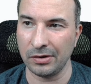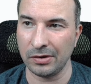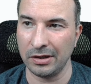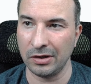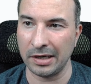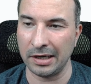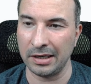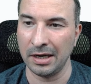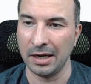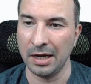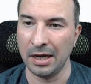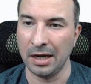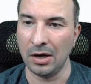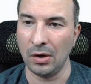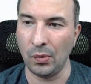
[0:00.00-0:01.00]
you can
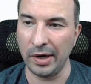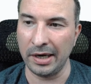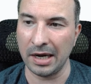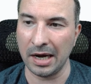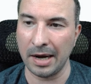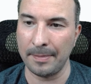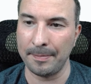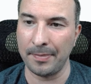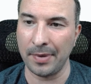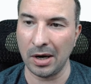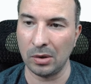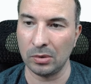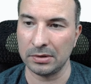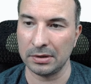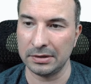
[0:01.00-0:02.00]
read
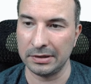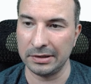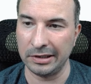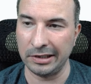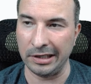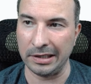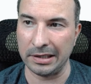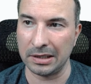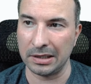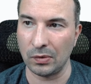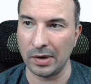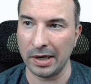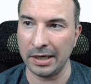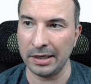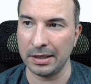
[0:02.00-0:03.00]
about this,
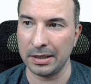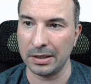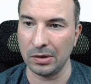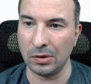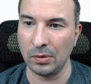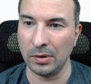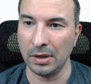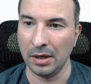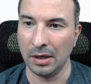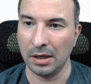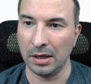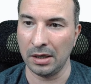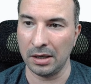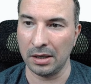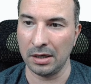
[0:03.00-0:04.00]
right? So
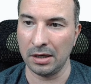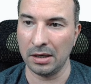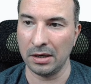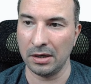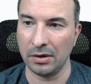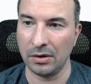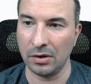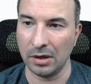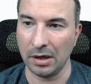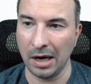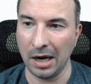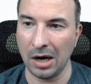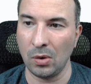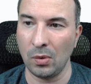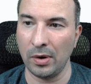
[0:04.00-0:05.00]

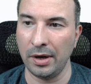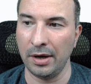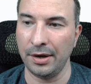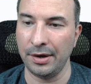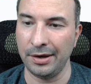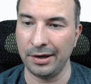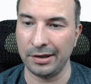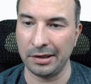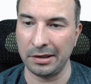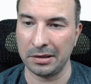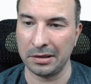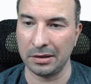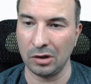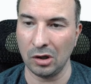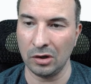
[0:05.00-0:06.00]
how it
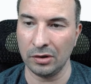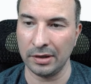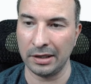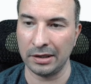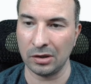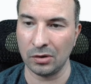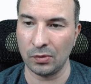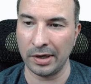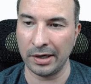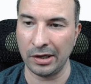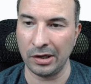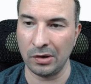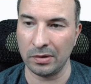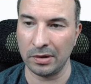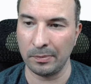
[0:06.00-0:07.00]
is done, and already
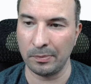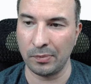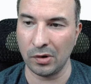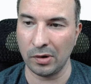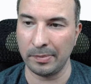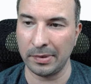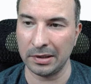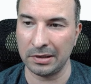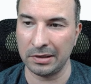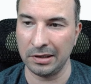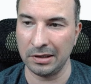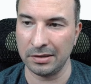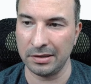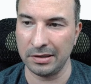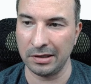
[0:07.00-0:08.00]
using pro, but
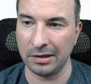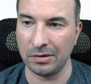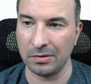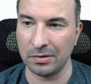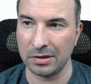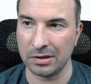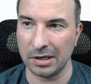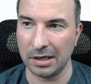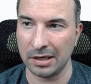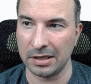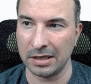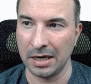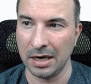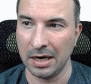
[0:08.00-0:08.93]
still sync usage alert,